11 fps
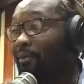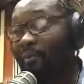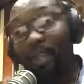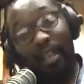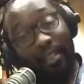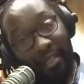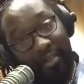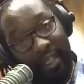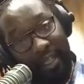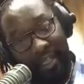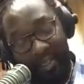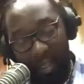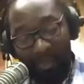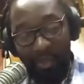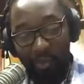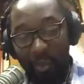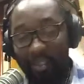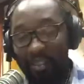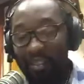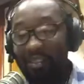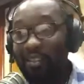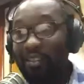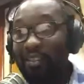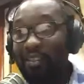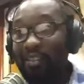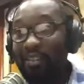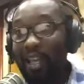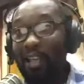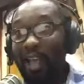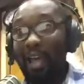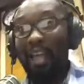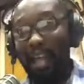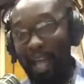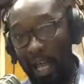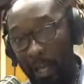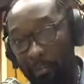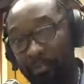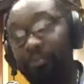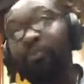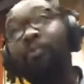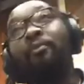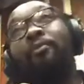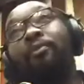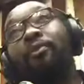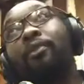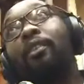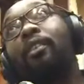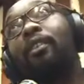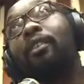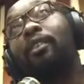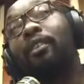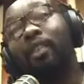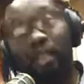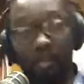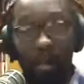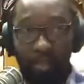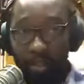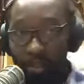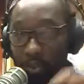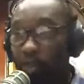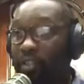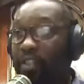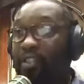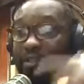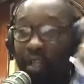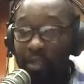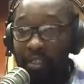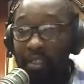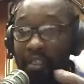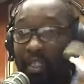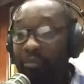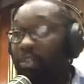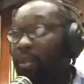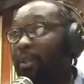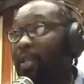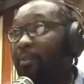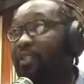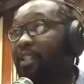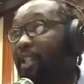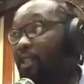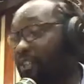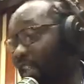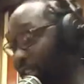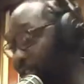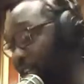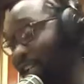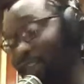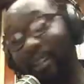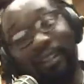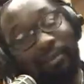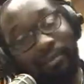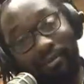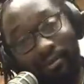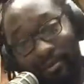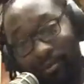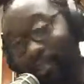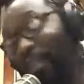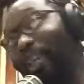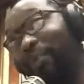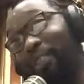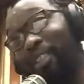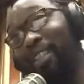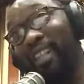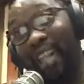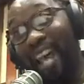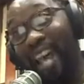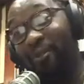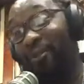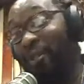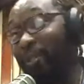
And then to hear the subsequent alarm about the story surrounding the WEFM Health Center, I like, have to just laugh, you know.